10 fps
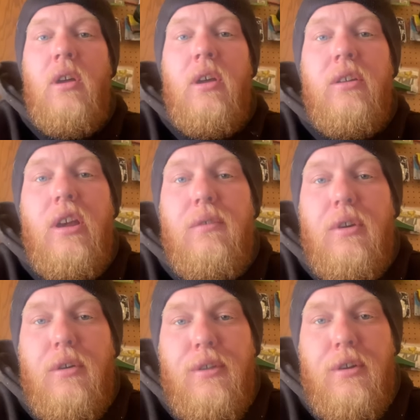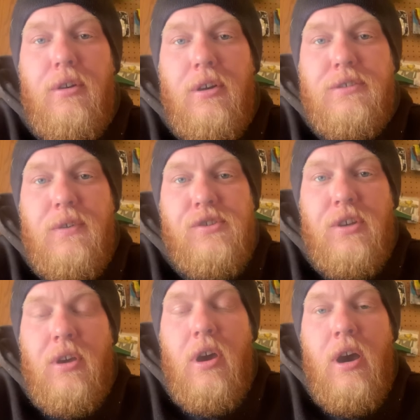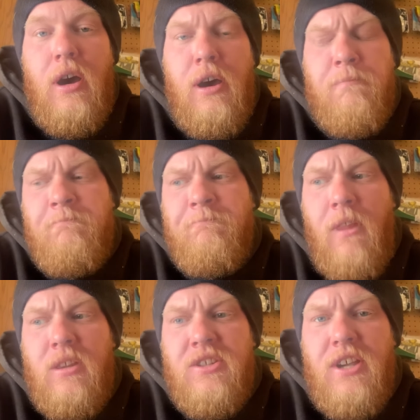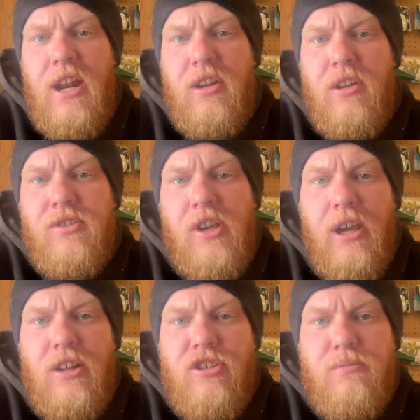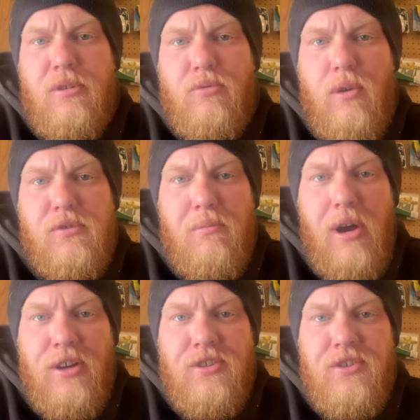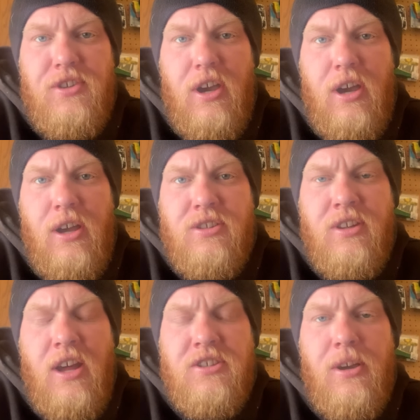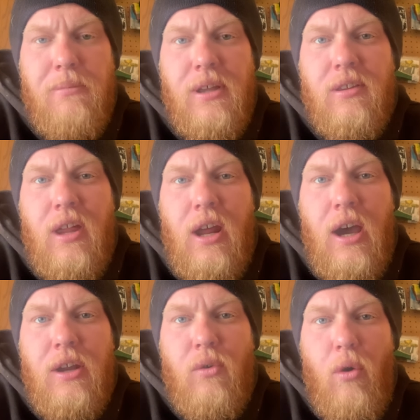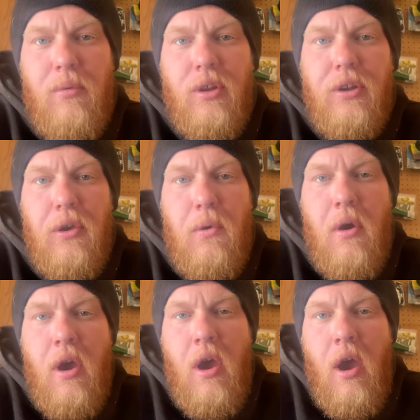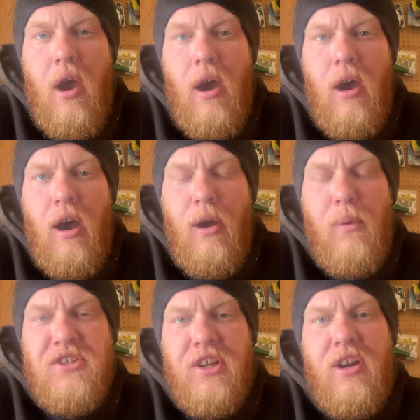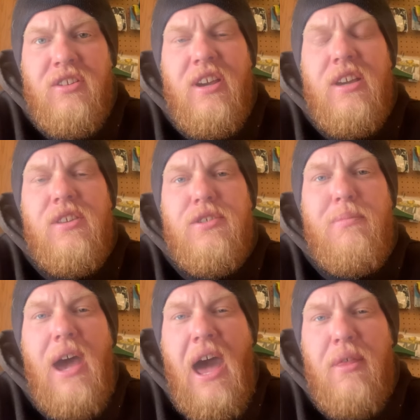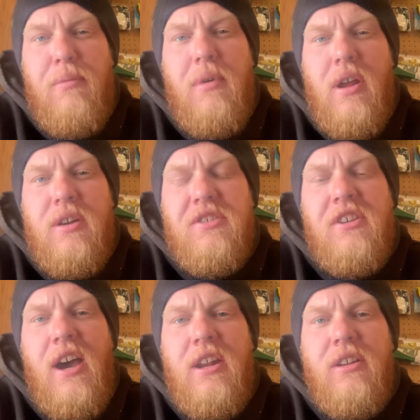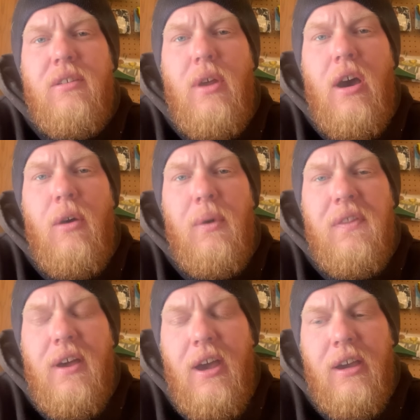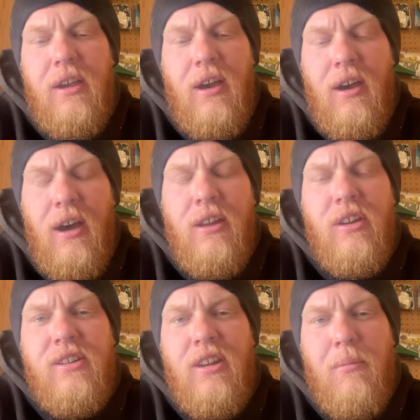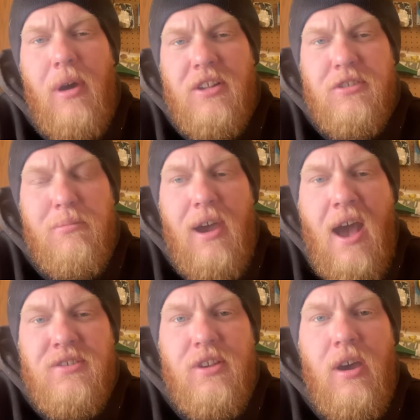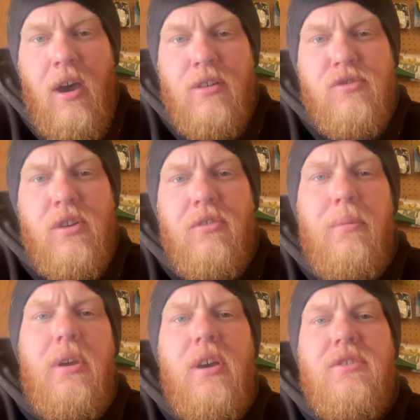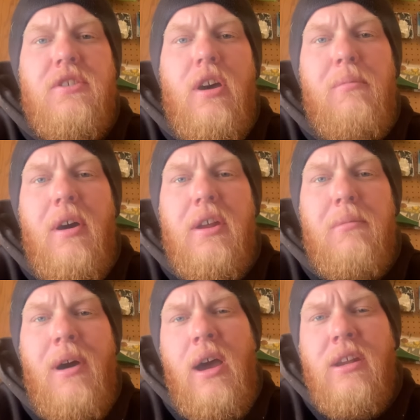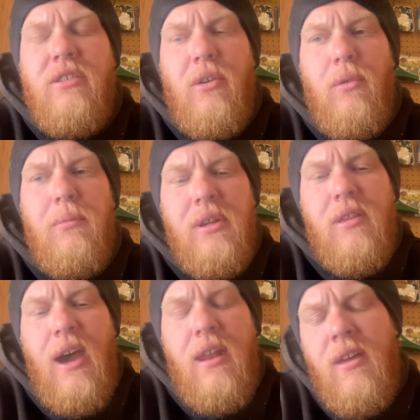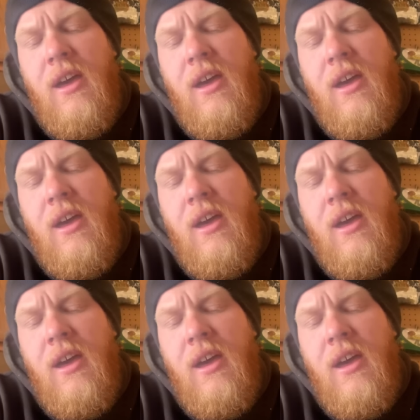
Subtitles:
Dave here with Underdogs Fishing. Decided to check out some subscription boxes. It's not something that I normally do. I wasn't going to take this path, but I decided, what the heck. I looked into Monsterbass strictly because a buddy of mine had told me that